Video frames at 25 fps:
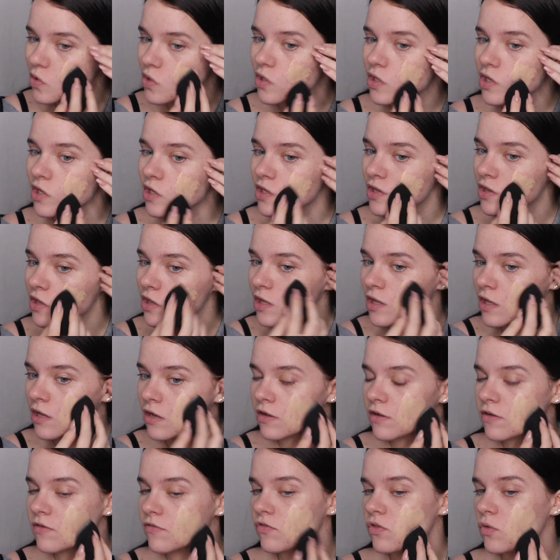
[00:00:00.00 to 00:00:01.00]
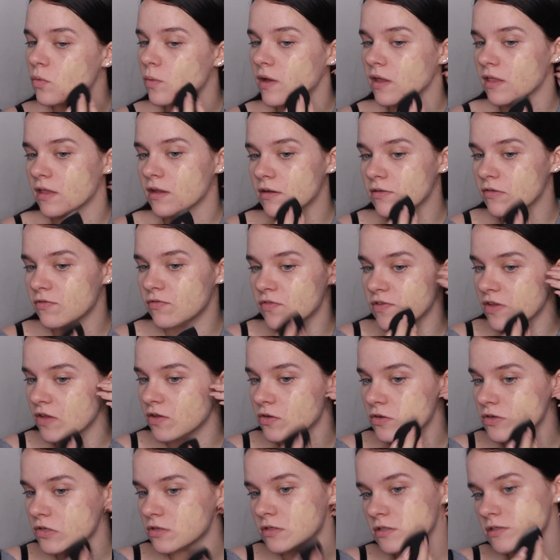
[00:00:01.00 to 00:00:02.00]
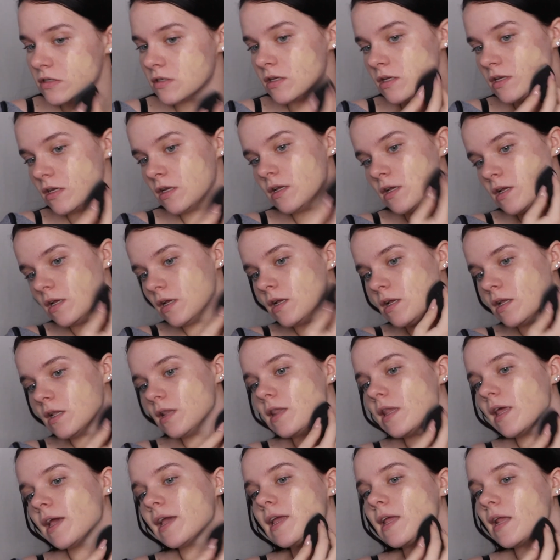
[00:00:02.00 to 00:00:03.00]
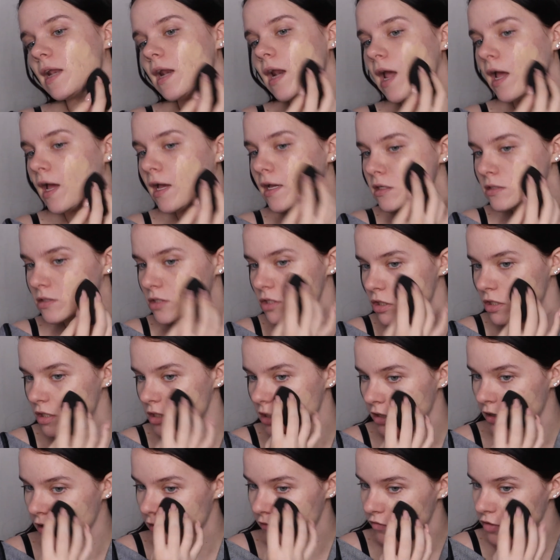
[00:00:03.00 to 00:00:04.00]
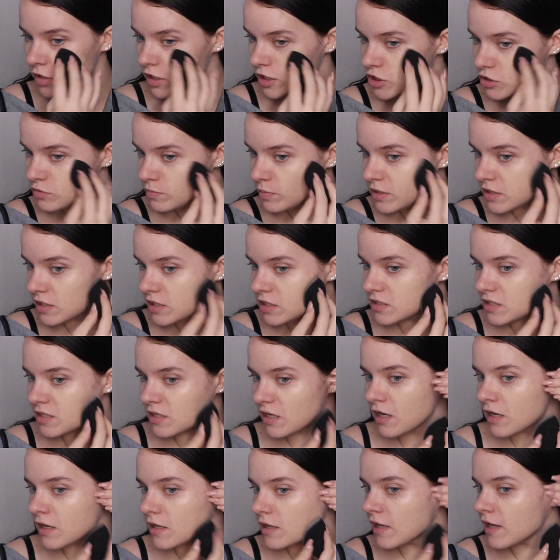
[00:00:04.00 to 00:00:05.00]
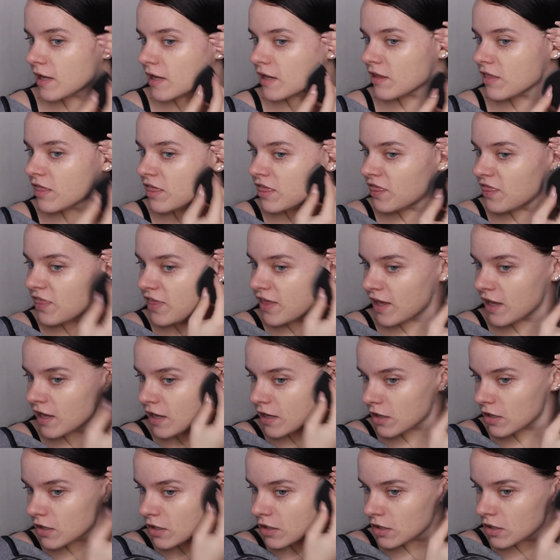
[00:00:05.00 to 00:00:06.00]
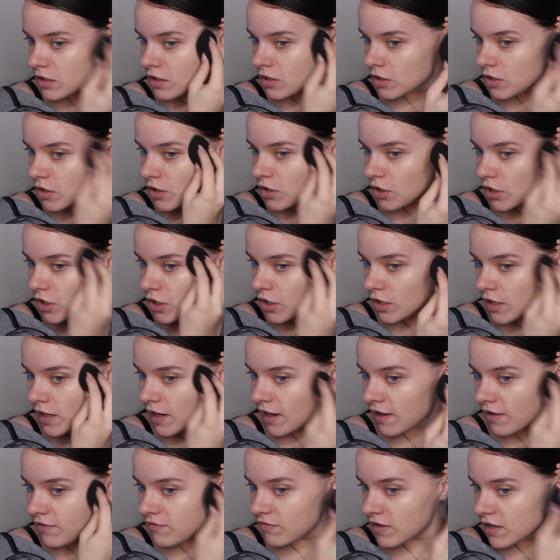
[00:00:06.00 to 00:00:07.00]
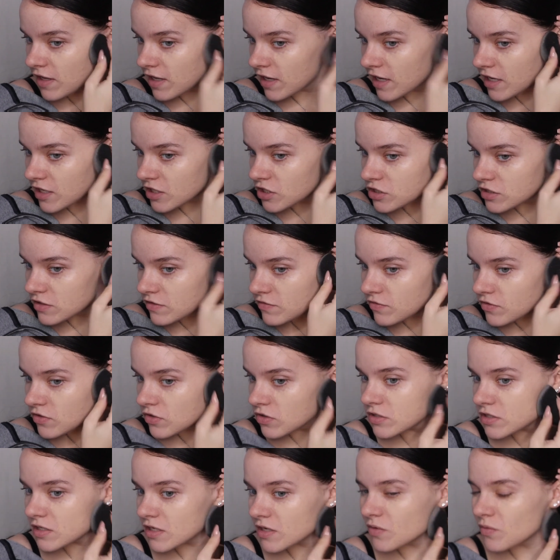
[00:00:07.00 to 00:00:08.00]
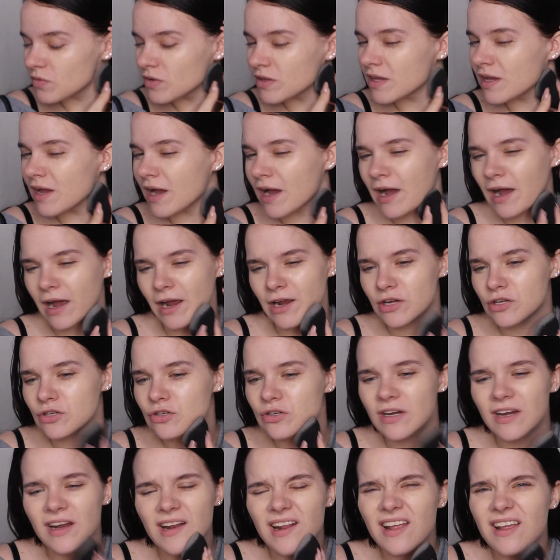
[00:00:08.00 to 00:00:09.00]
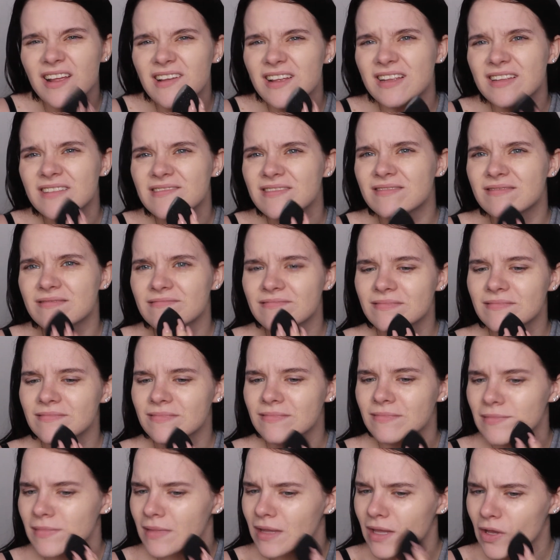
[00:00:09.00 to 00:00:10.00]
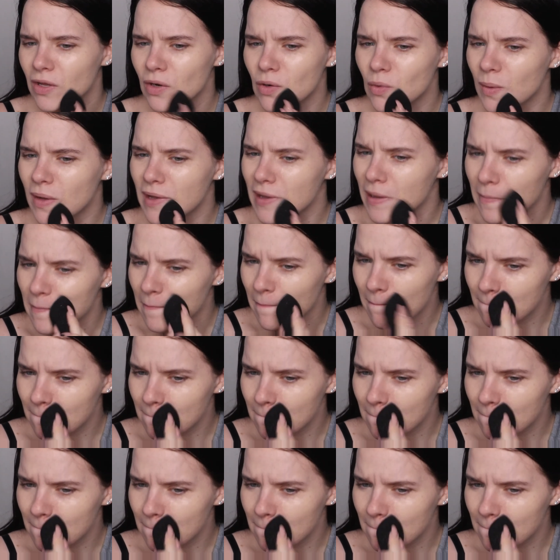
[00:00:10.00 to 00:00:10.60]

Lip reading: I love the way that it feels. Like it has good coverage, but it's not like thick or heavy. It actually feels like really hydrating in a way.